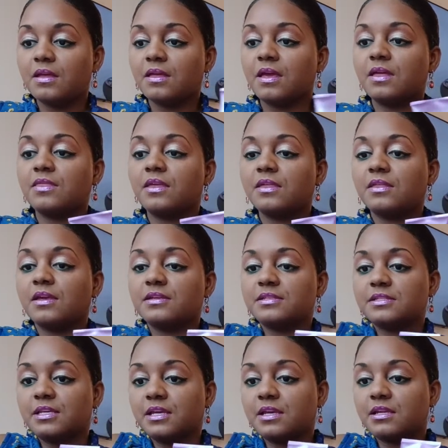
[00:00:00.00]
And then they
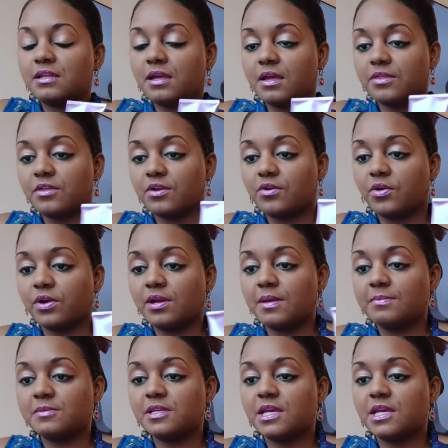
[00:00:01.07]
said the cream